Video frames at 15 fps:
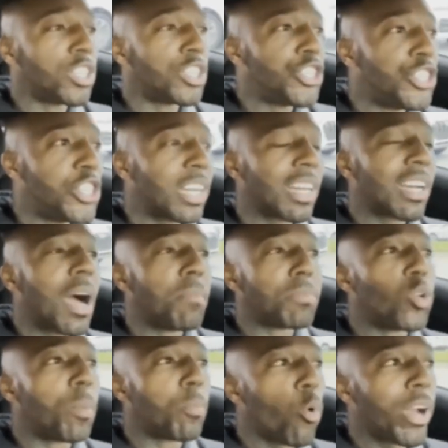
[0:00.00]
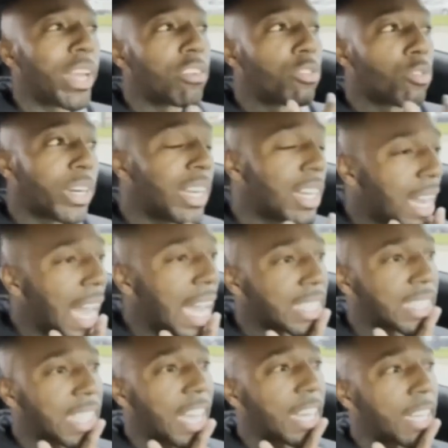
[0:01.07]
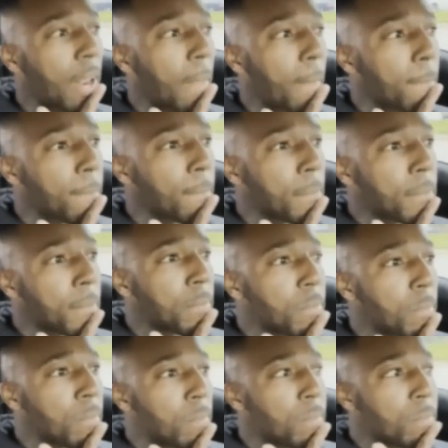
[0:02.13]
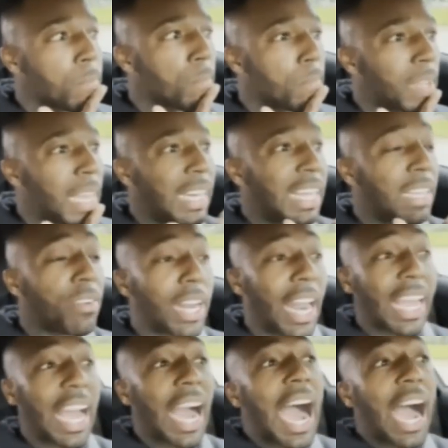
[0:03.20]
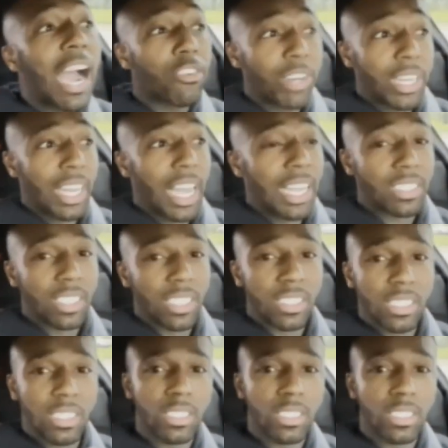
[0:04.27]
gonna come to a point and realize that, and even like I realized this.